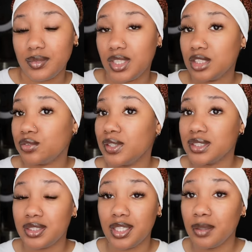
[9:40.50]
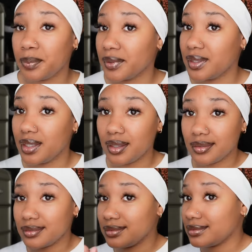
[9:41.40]
this runs deeper
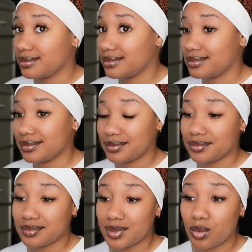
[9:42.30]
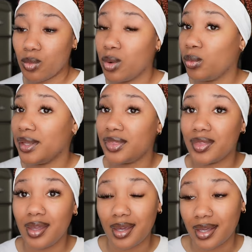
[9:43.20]
than what we
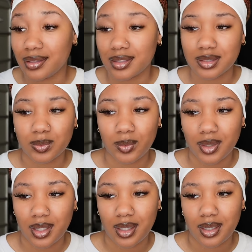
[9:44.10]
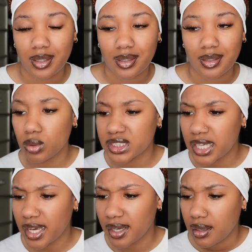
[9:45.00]
think at this point. Who is
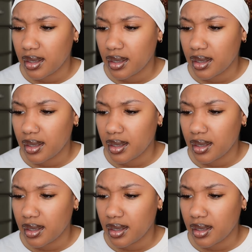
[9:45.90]
that?